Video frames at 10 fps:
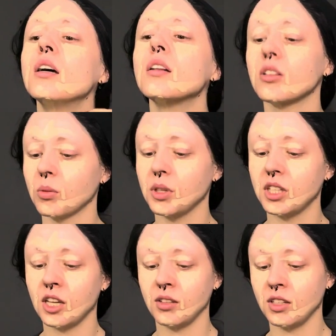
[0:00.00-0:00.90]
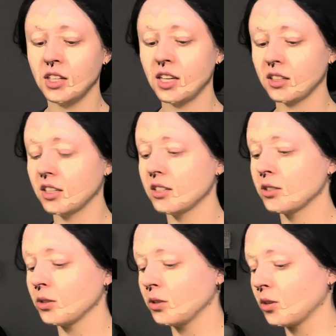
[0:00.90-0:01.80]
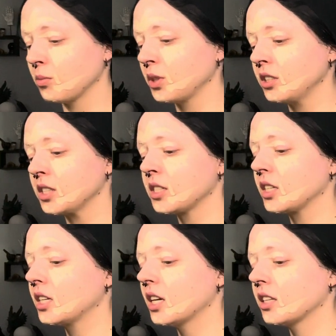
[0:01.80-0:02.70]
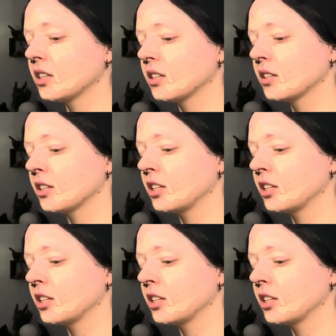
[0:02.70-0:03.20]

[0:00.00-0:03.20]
A little bit down the neck there so it all blends together.